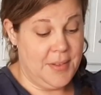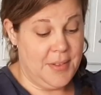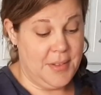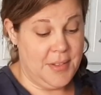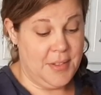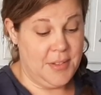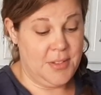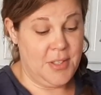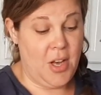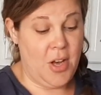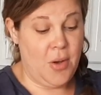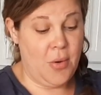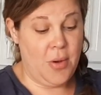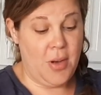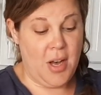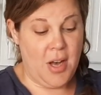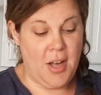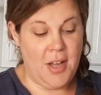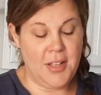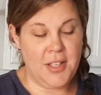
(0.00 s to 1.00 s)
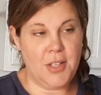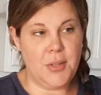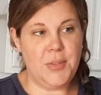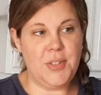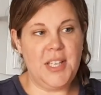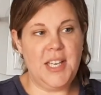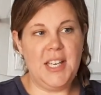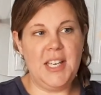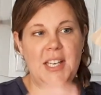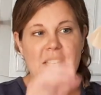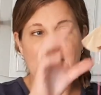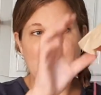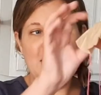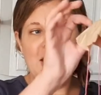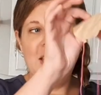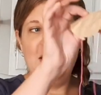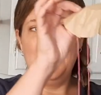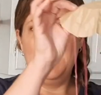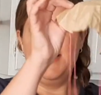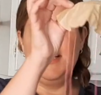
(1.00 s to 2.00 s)
so all you need
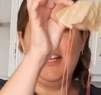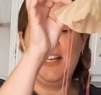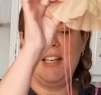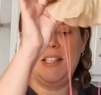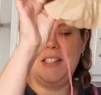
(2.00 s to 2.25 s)
is